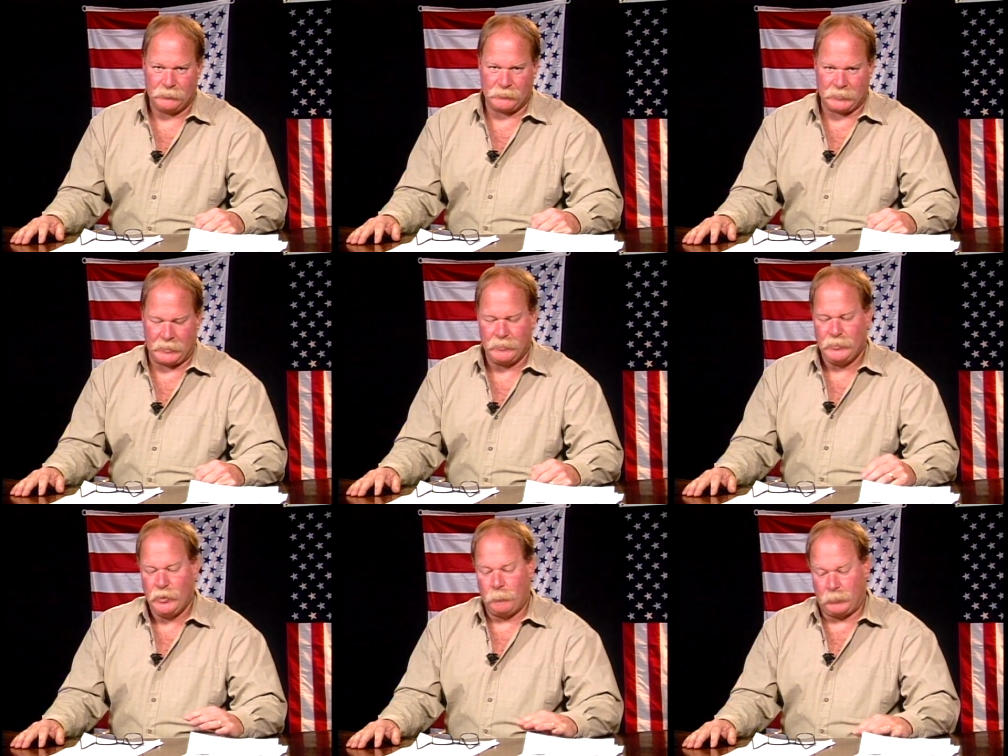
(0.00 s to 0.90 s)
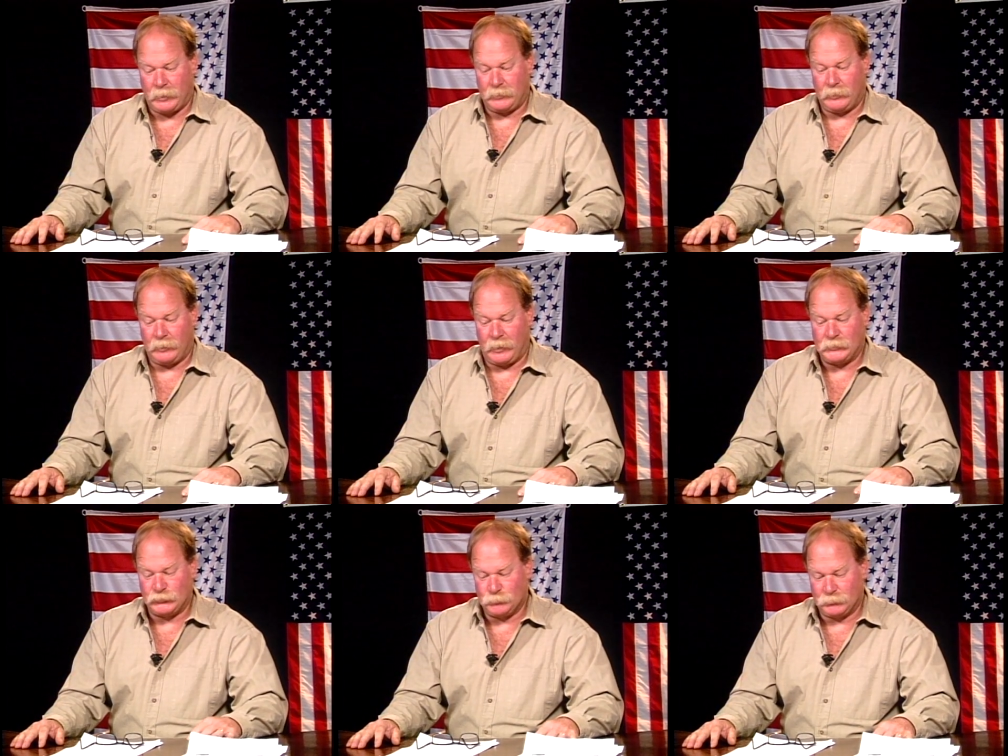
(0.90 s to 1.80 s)
Okay, but I
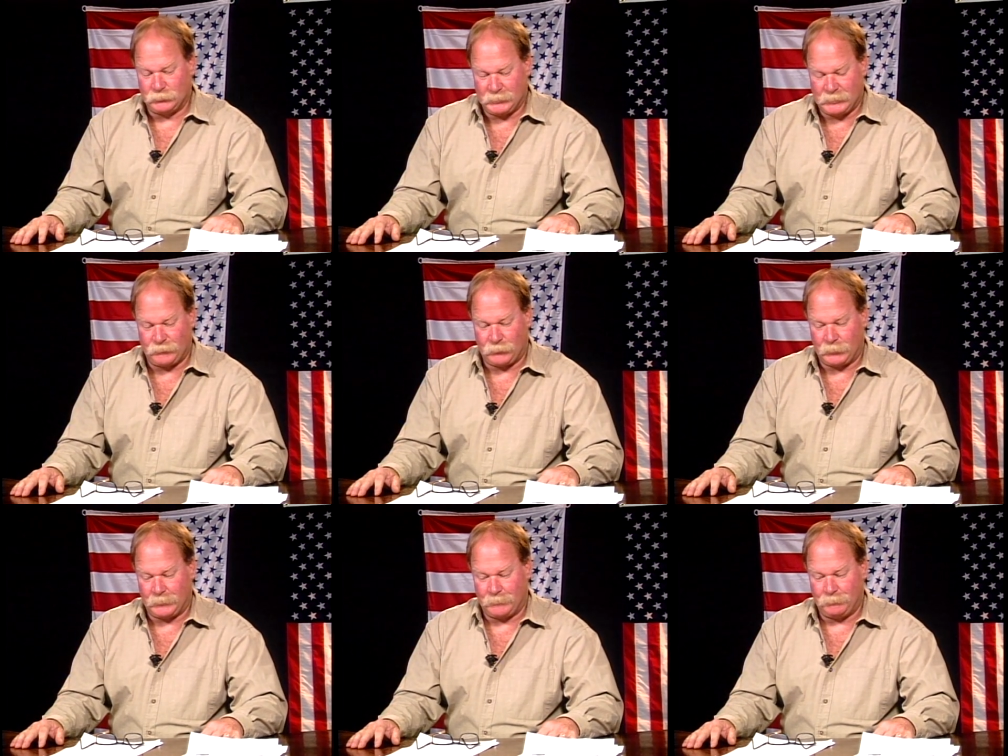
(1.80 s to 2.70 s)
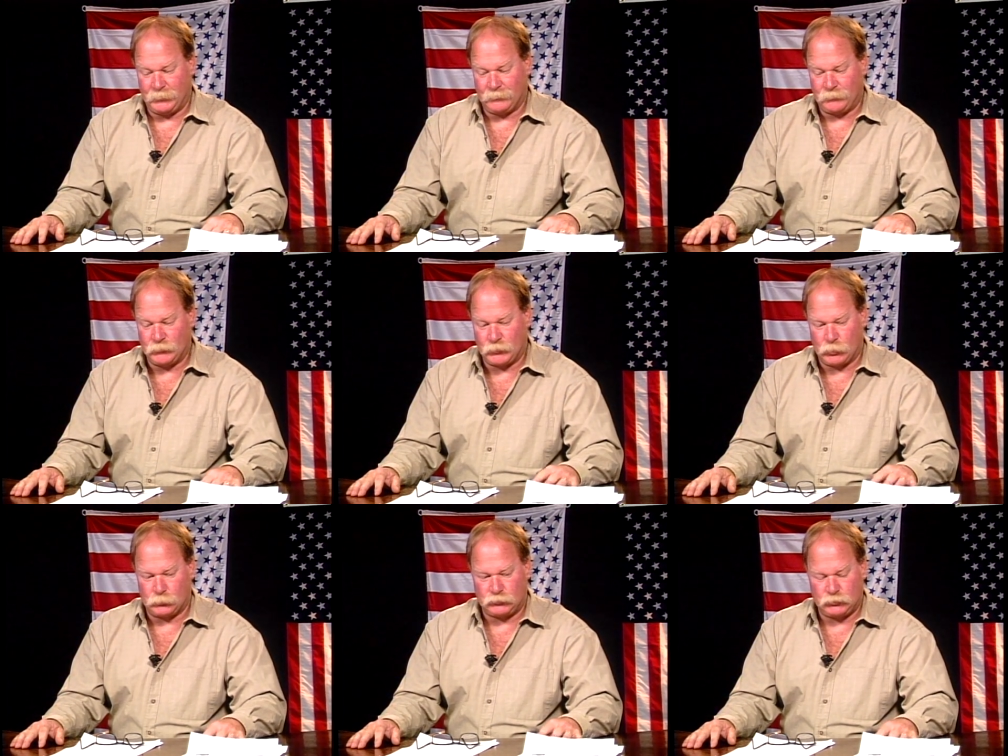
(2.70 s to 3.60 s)
do believe if you
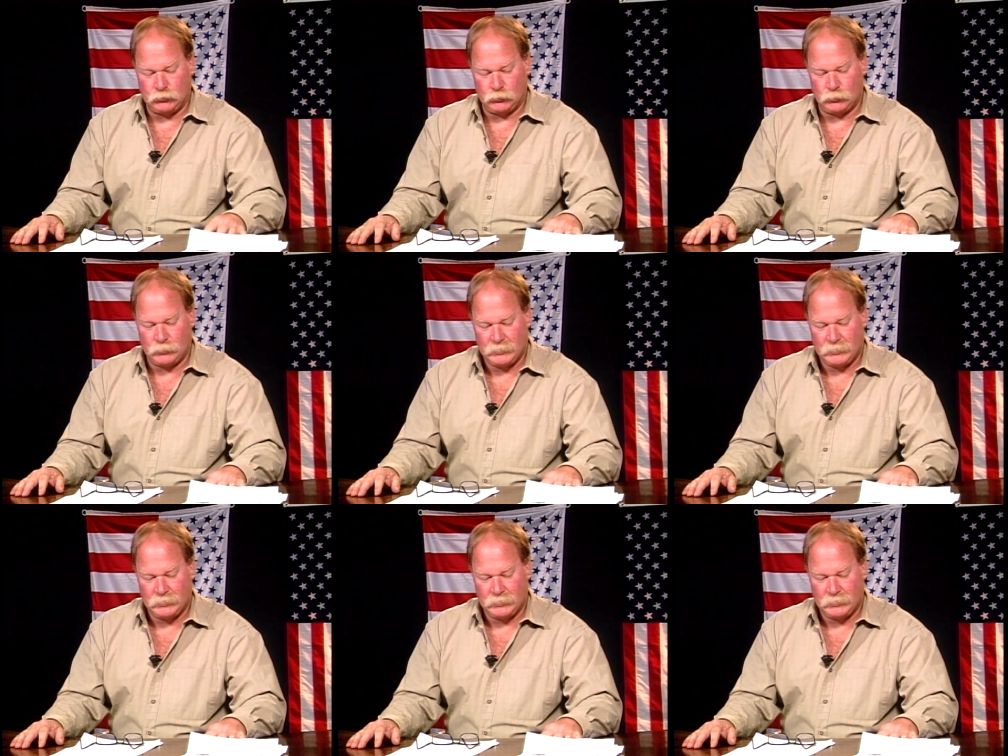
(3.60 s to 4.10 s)
go to,